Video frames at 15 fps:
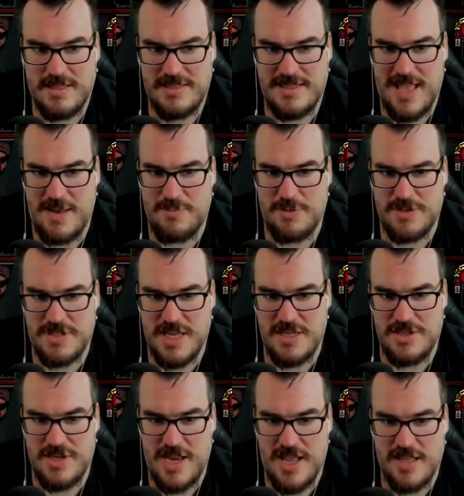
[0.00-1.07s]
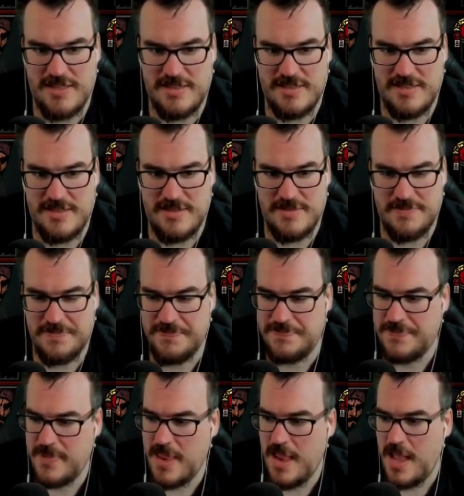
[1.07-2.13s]
10% chance.
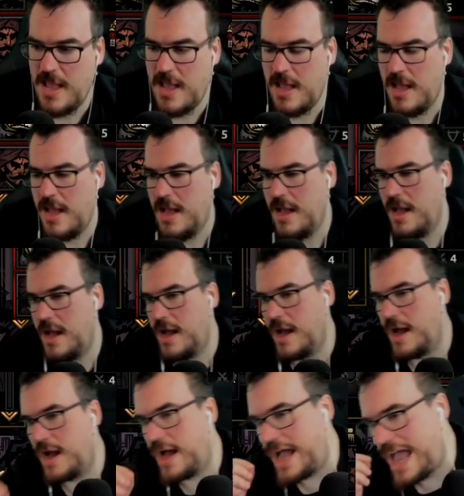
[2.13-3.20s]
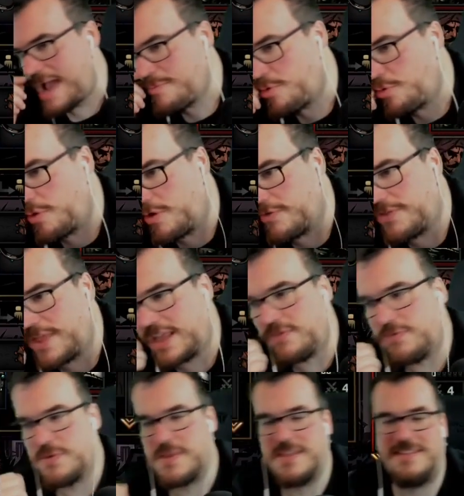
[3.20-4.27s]
Uh, Hammerwolf, thank you
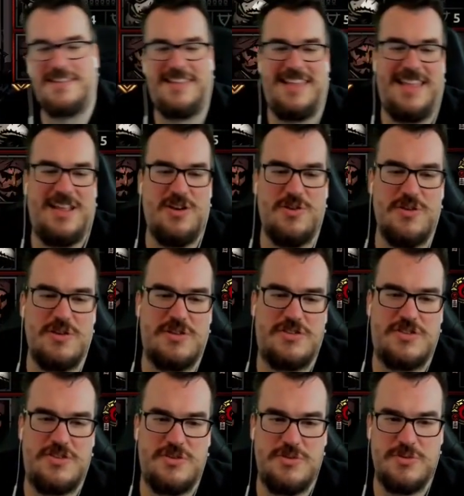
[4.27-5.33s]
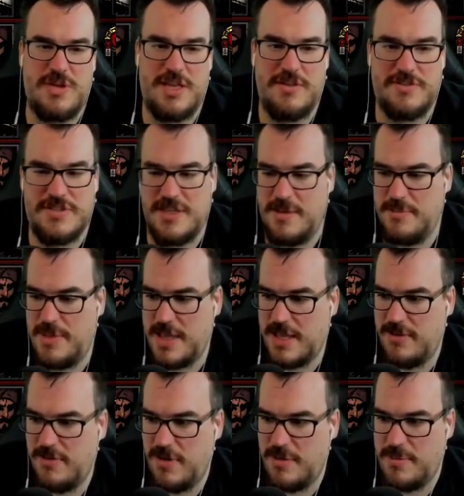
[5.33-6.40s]
for the tier 2 gift sub. Thank
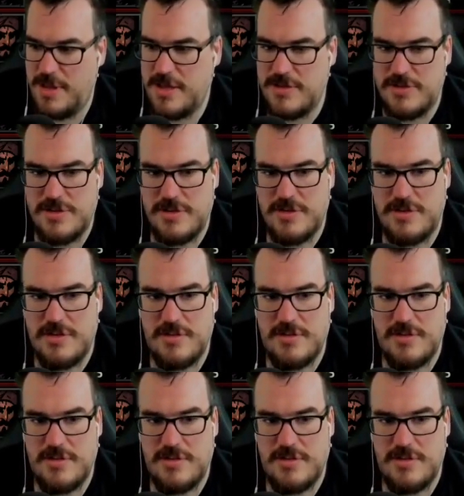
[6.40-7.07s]
you very much.